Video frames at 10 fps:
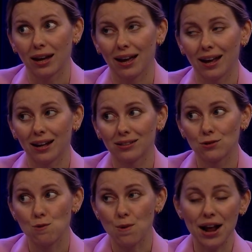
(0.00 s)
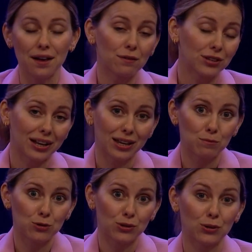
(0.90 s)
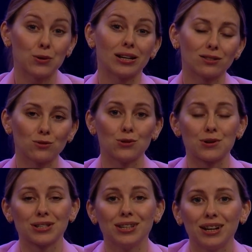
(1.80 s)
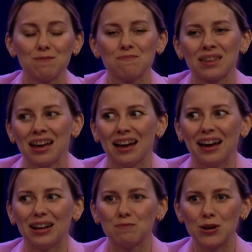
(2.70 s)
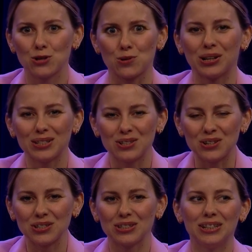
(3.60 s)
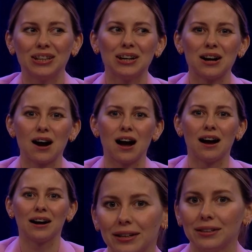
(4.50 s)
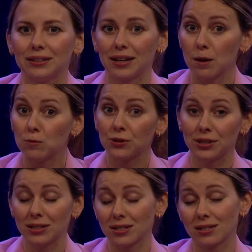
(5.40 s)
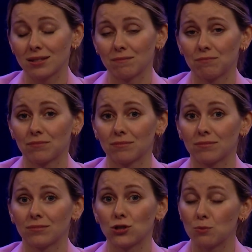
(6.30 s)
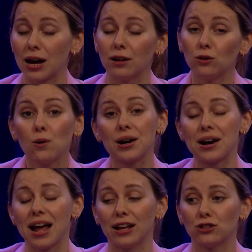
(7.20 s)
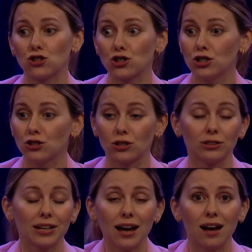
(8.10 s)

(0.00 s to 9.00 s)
And right after I came to the US, to New York City, and my journey started here, I came with this to my lawyer, and she told,